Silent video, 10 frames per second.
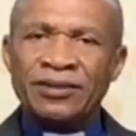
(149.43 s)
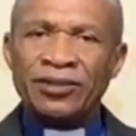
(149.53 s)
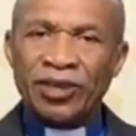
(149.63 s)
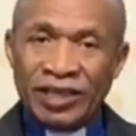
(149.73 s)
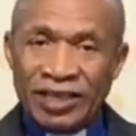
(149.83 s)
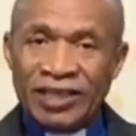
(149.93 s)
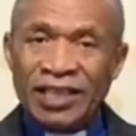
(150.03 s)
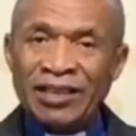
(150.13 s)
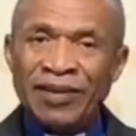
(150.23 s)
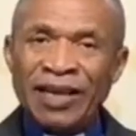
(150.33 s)
God has
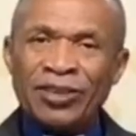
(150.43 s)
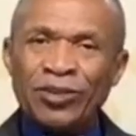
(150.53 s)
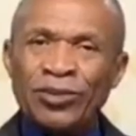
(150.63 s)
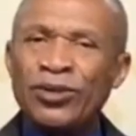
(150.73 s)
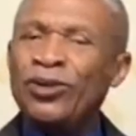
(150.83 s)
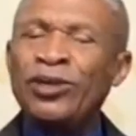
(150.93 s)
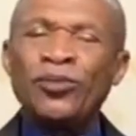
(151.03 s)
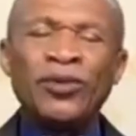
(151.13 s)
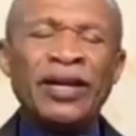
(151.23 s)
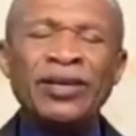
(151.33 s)
delivered you. The only
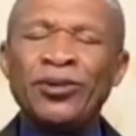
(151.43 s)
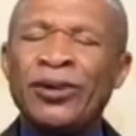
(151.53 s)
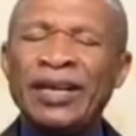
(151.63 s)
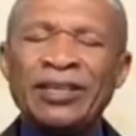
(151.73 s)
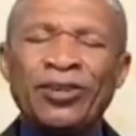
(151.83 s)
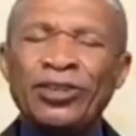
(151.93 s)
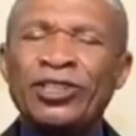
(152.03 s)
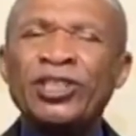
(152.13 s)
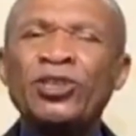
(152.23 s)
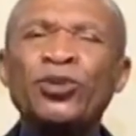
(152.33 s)
way you can
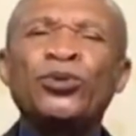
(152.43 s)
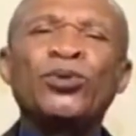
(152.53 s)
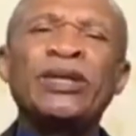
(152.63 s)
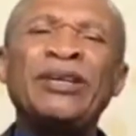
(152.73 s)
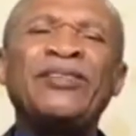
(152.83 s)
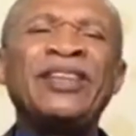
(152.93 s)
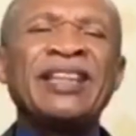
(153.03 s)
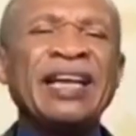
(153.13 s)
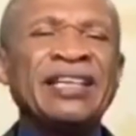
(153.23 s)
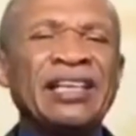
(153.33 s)
continue to live in
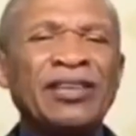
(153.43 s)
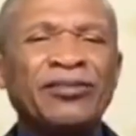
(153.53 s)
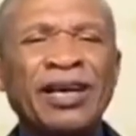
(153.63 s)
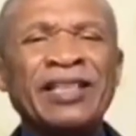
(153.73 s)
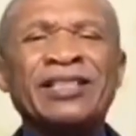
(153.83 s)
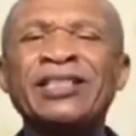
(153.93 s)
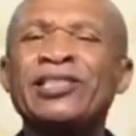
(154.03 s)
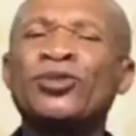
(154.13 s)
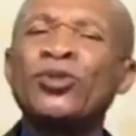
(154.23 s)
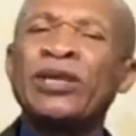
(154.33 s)
that deliverance
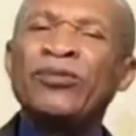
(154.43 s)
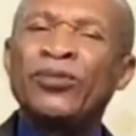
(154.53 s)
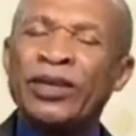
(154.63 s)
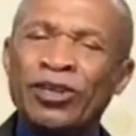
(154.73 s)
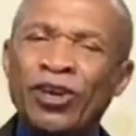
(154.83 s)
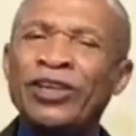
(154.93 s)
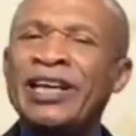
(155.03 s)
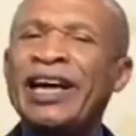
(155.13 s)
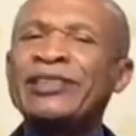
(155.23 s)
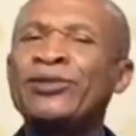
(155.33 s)
is to live with God.
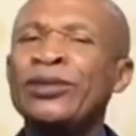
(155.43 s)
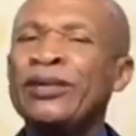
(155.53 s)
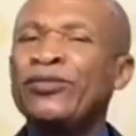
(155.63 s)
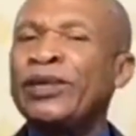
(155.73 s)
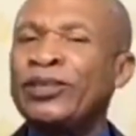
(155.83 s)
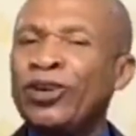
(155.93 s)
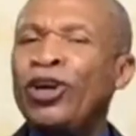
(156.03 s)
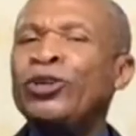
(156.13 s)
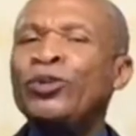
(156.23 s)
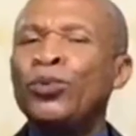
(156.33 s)
And to live with
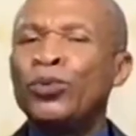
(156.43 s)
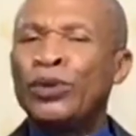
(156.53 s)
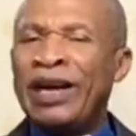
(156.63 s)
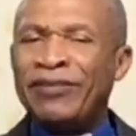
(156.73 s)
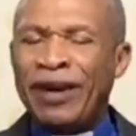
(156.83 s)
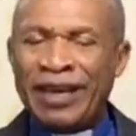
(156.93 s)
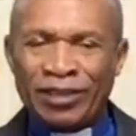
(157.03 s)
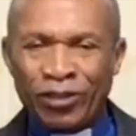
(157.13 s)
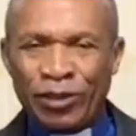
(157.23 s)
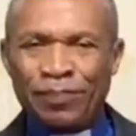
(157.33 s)
God, you would have
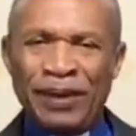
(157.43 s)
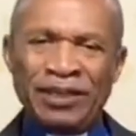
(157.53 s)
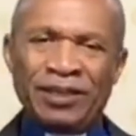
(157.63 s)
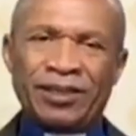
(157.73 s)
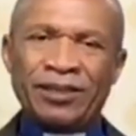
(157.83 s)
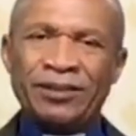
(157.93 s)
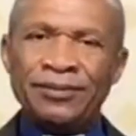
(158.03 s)
had to repent.